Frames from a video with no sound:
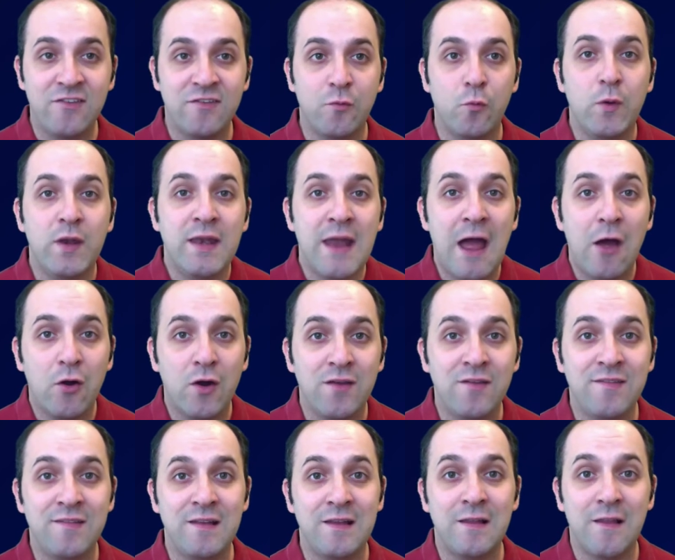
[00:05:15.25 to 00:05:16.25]
we now can
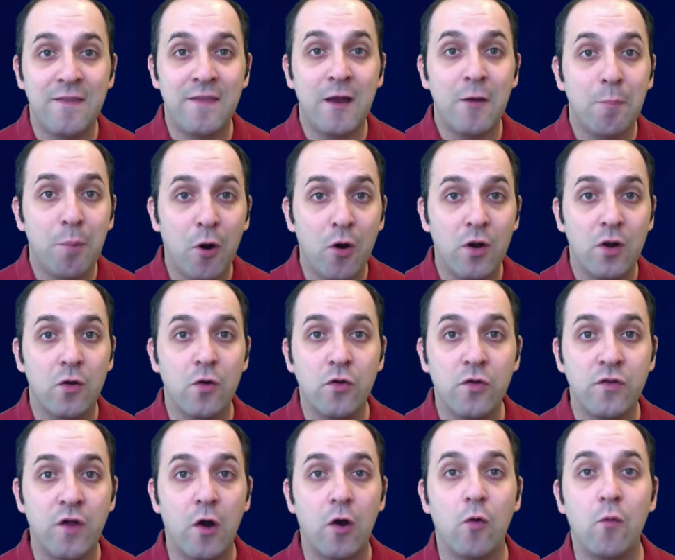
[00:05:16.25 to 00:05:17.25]
see that their particles
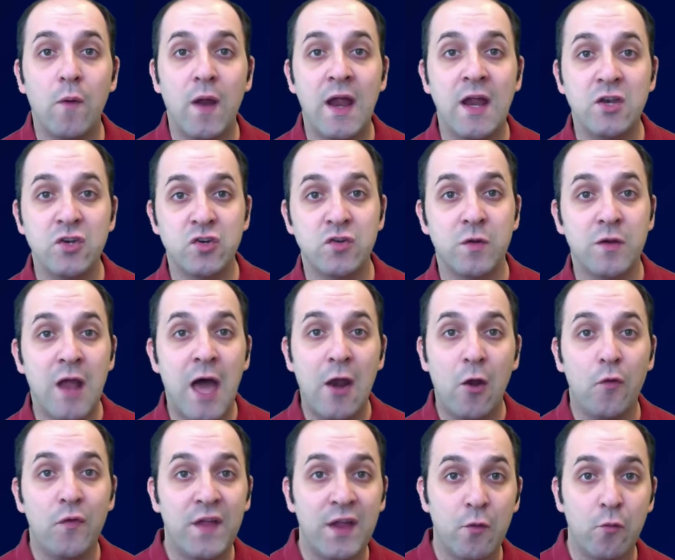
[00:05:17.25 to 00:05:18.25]
are arranged not
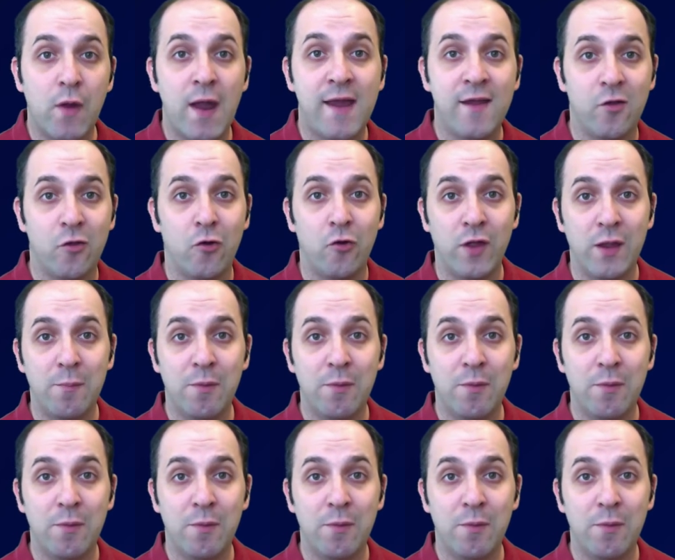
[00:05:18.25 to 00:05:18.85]
only irregularly,